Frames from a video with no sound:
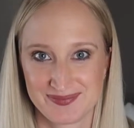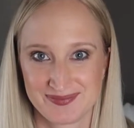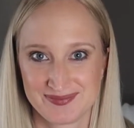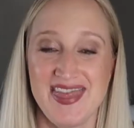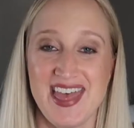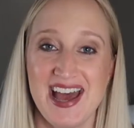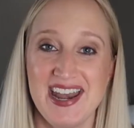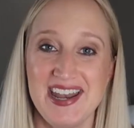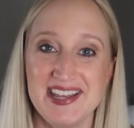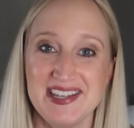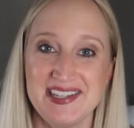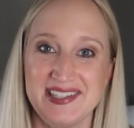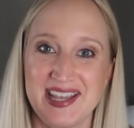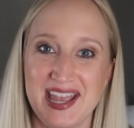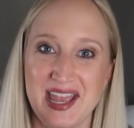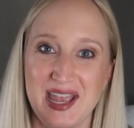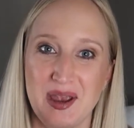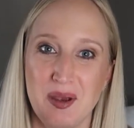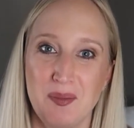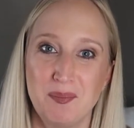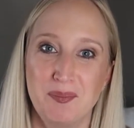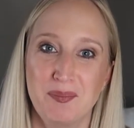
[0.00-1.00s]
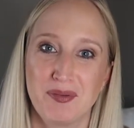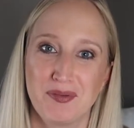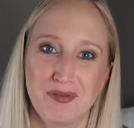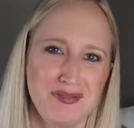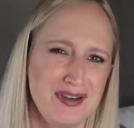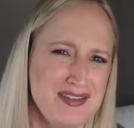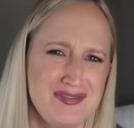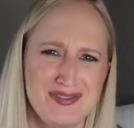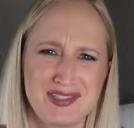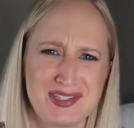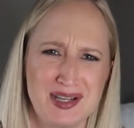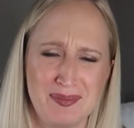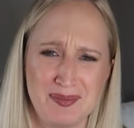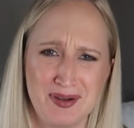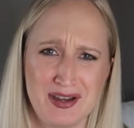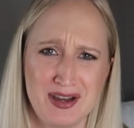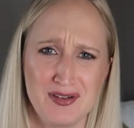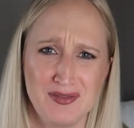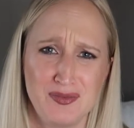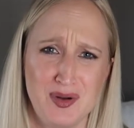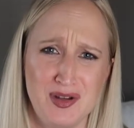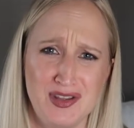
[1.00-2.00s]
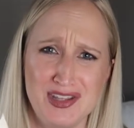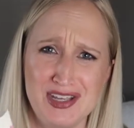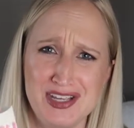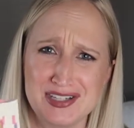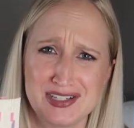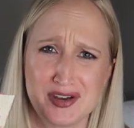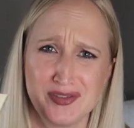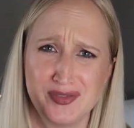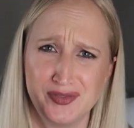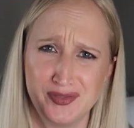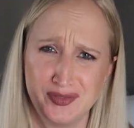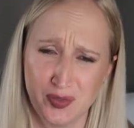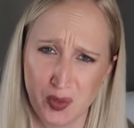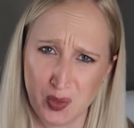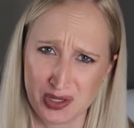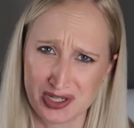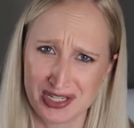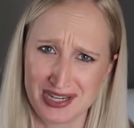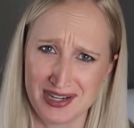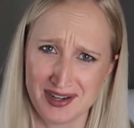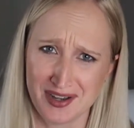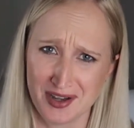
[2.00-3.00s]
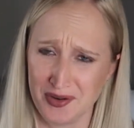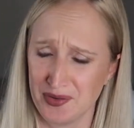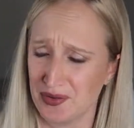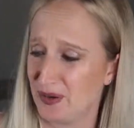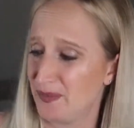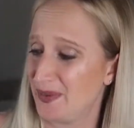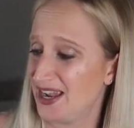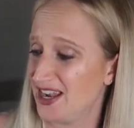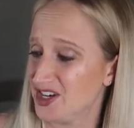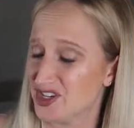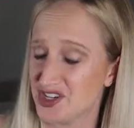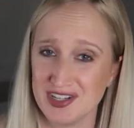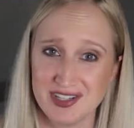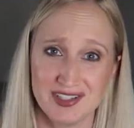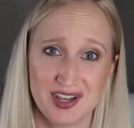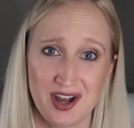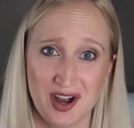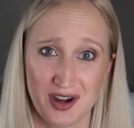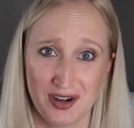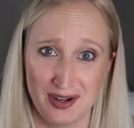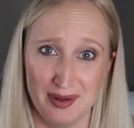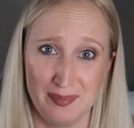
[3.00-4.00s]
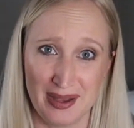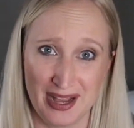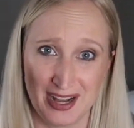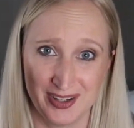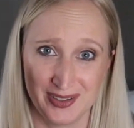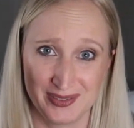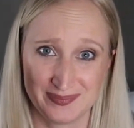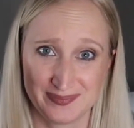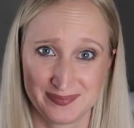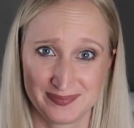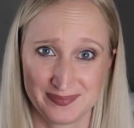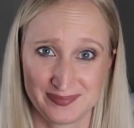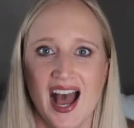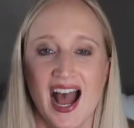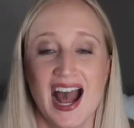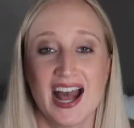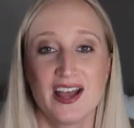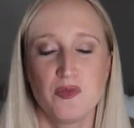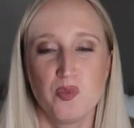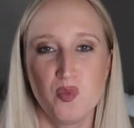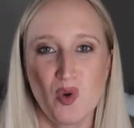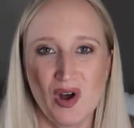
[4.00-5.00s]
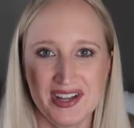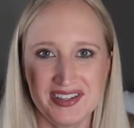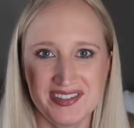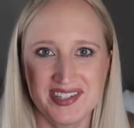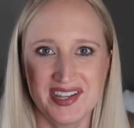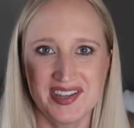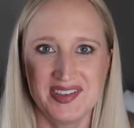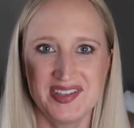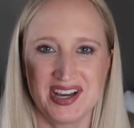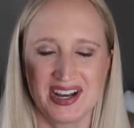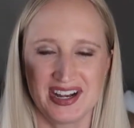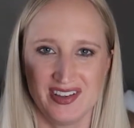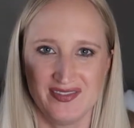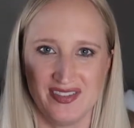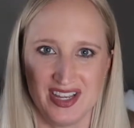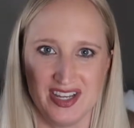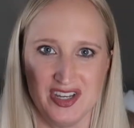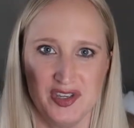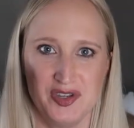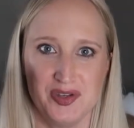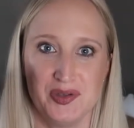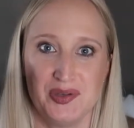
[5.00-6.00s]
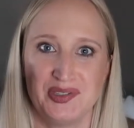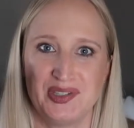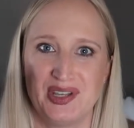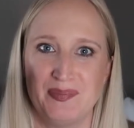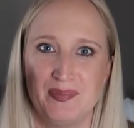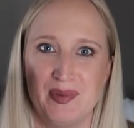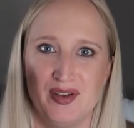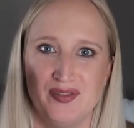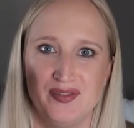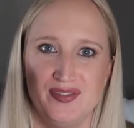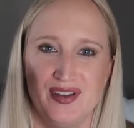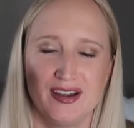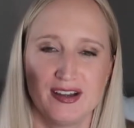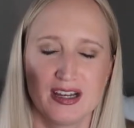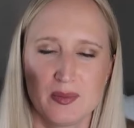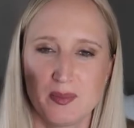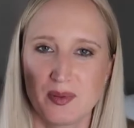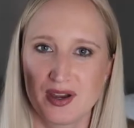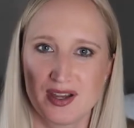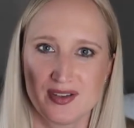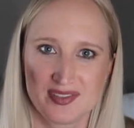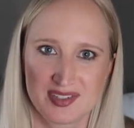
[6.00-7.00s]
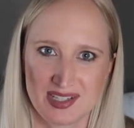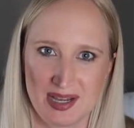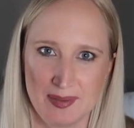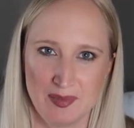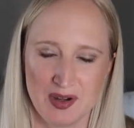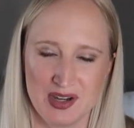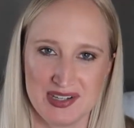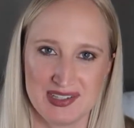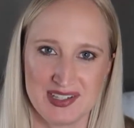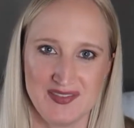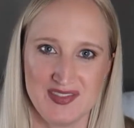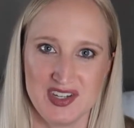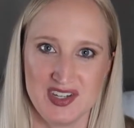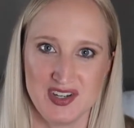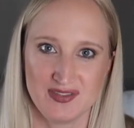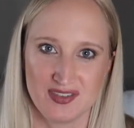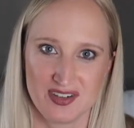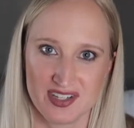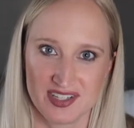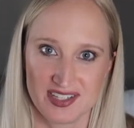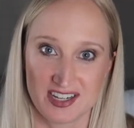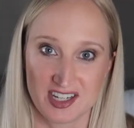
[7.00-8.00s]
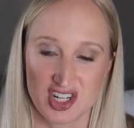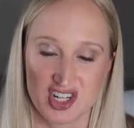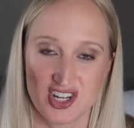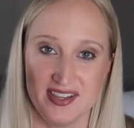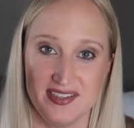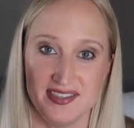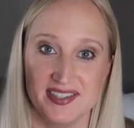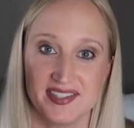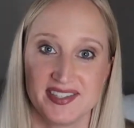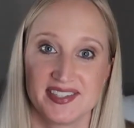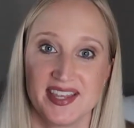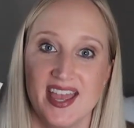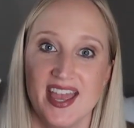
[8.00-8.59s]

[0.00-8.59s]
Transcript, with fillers: That is a brief summary of what these 1400 pages are about. I want to dive into some very brief summaries of the different sections